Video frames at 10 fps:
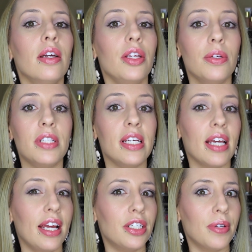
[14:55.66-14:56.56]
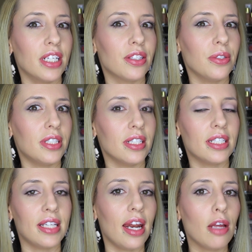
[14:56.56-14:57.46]
using a translucent
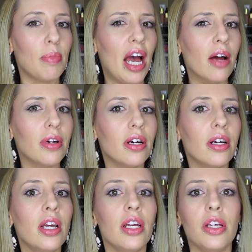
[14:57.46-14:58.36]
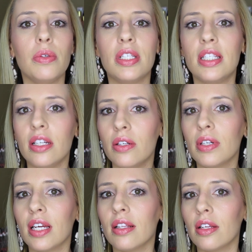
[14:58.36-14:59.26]
setting powder, you still
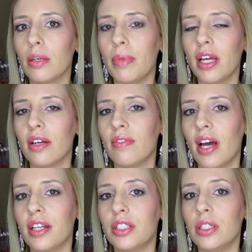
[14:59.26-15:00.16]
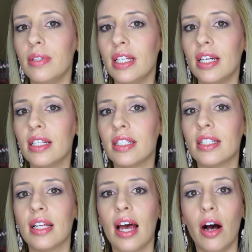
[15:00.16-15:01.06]
get a little bit of that
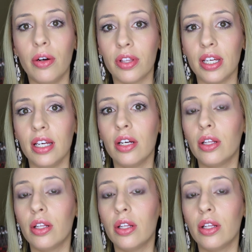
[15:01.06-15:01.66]
dewiness, healthy,